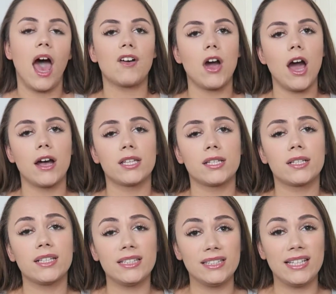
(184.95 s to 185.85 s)
I've got a
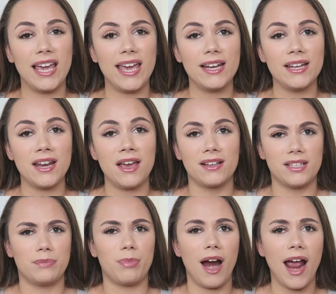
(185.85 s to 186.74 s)
tin, a
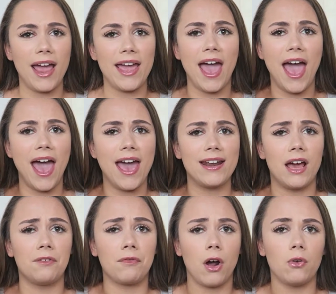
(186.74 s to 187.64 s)
spray, and
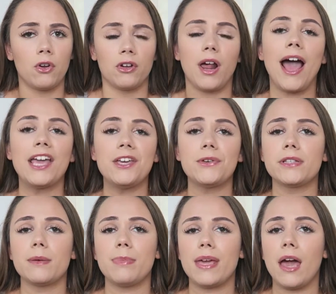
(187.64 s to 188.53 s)
a roll-on. I
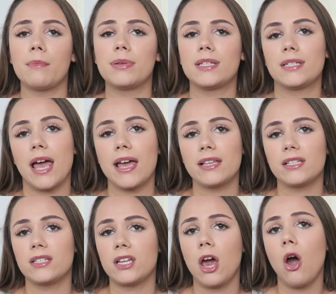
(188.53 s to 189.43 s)
used to be
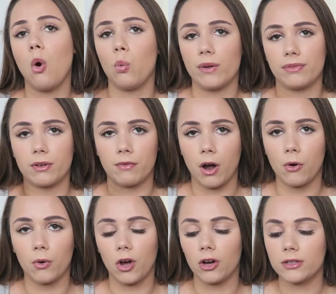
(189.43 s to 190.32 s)
obsessed with the
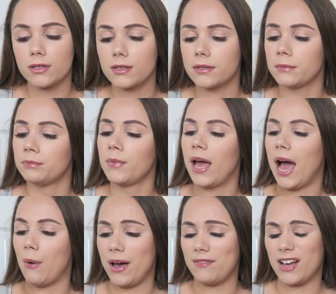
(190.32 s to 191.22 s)
roll-ons.
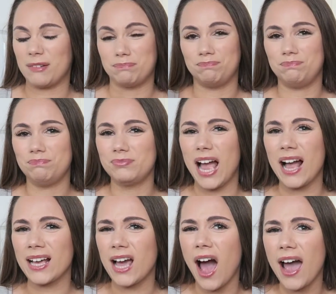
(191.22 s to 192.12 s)
However,
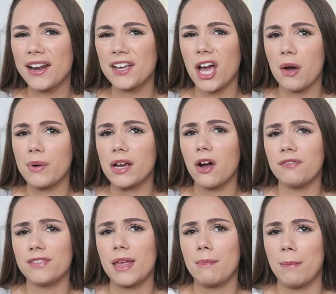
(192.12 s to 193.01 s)
I'm kind of going
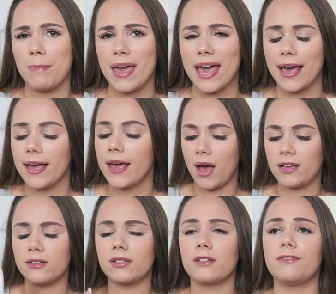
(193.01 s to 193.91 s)
off them a bit. I
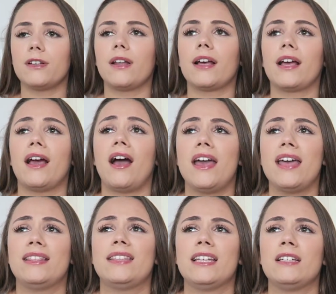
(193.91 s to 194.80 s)
used to feel like
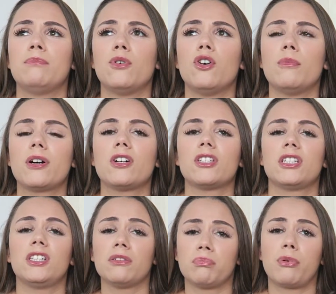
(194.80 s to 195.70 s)
it did more
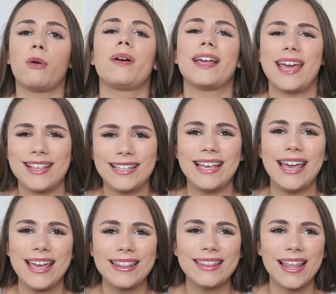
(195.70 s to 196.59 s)
because you're proper getting
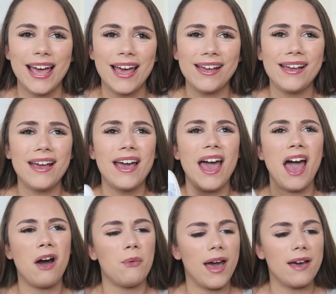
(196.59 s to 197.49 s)
in there.
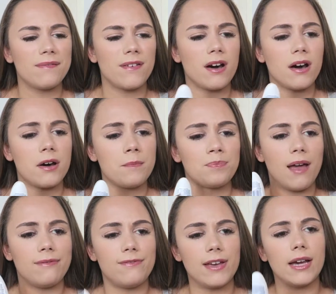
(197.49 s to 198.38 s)
However,
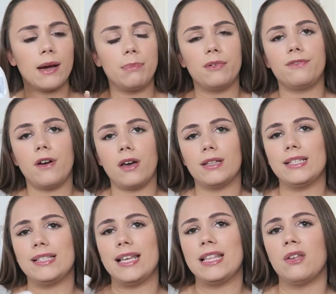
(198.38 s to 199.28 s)
I think I prefer
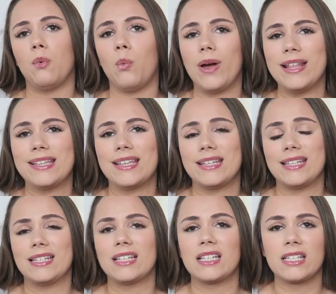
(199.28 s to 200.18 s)
these in the winter
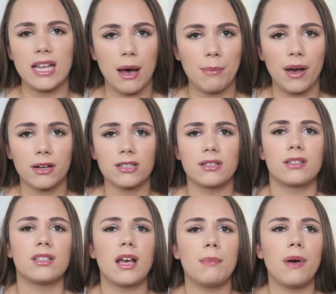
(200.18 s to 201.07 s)
to the summer, because
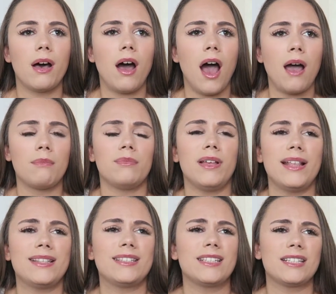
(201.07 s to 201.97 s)
the summer,
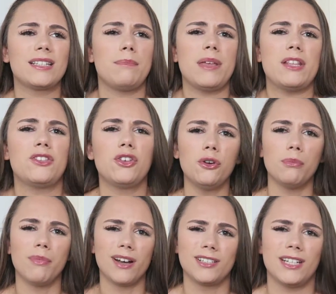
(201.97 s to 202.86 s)
it's just a bit too
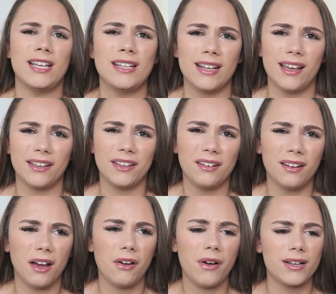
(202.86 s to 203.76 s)
much in there, you
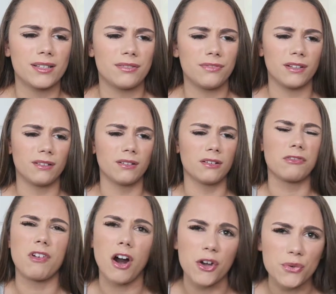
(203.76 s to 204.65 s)
know? I just feel
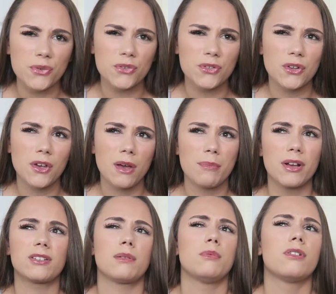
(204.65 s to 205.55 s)
gross
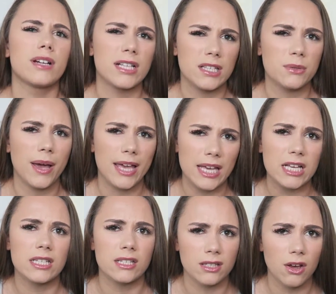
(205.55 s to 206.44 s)
because I'm already sweaty
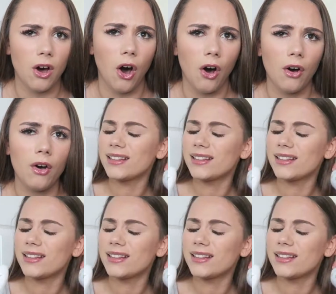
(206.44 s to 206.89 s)
because it's hot.